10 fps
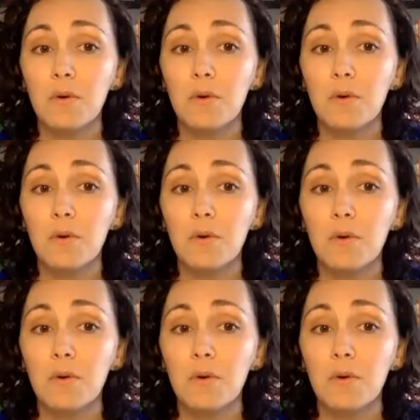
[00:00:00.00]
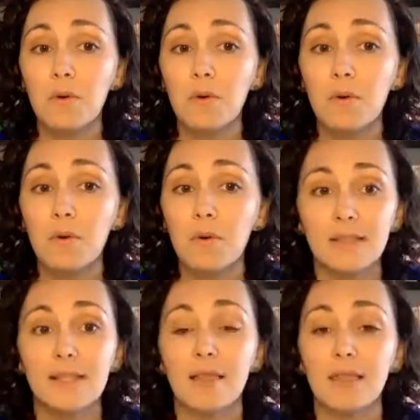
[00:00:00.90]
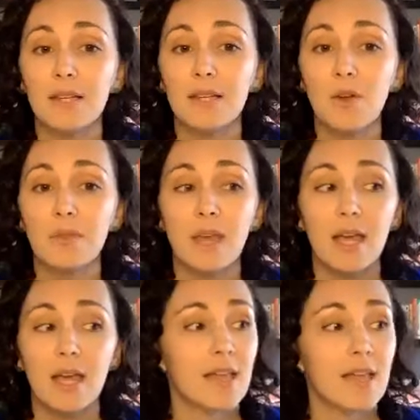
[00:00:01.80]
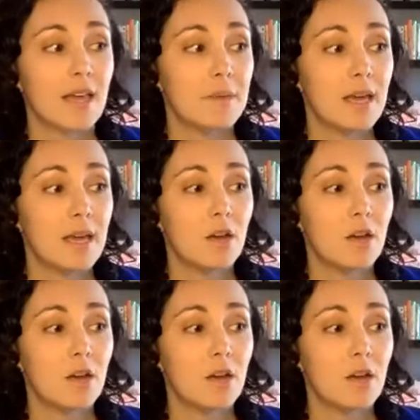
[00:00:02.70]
from the science that these are things that can be